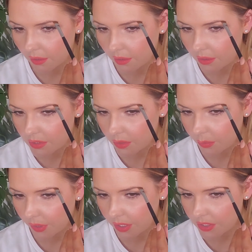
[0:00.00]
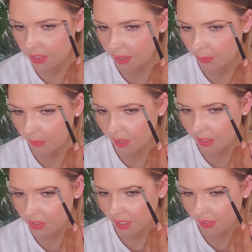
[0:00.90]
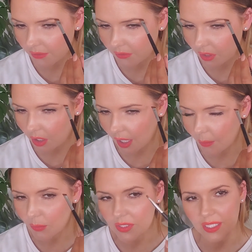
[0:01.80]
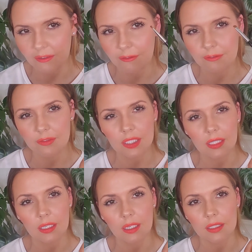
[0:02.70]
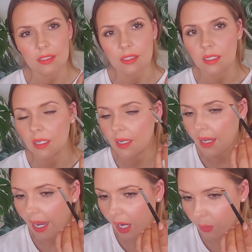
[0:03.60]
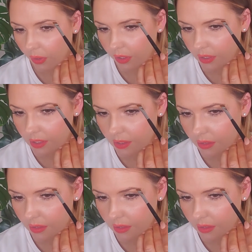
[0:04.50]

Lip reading: So press and brush, kind of, I'm almost like flicking it outwards.